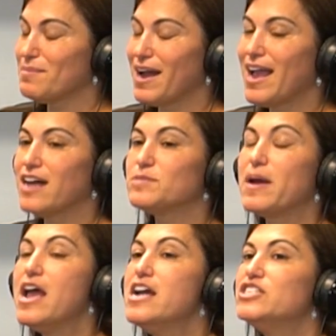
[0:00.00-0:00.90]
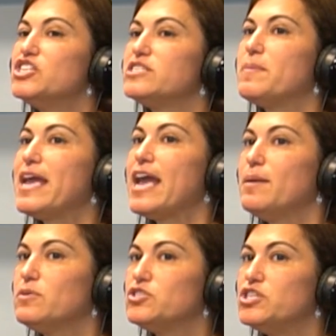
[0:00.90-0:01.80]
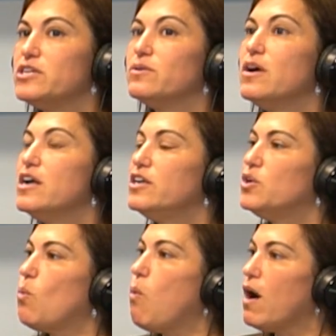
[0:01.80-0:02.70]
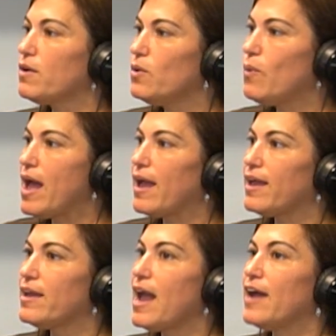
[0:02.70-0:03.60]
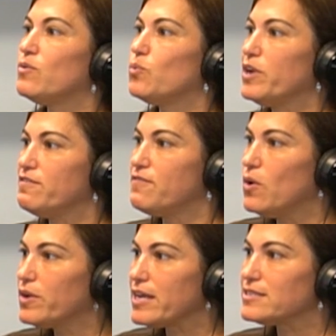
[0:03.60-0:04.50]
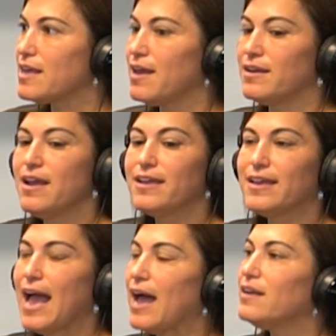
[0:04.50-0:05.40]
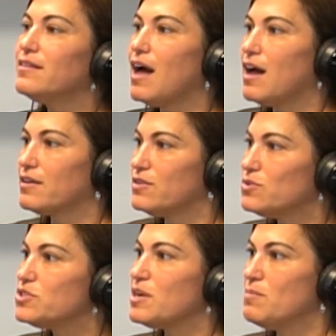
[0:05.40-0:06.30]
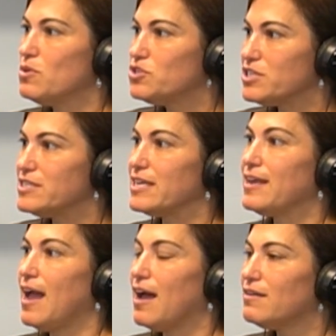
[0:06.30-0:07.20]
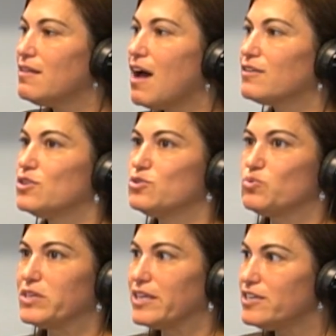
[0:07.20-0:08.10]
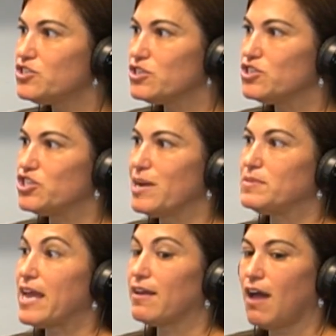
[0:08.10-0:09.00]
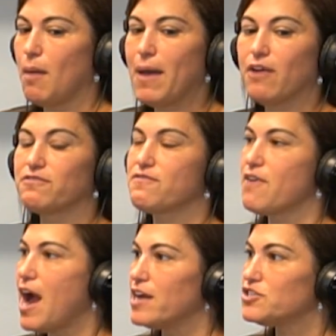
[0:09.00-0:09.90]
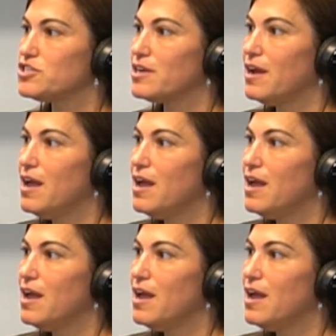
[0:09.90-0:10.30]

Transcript: in my house, but just be able to, walk away and refocus and catalog those emotions and catalog those relationships and come out fresh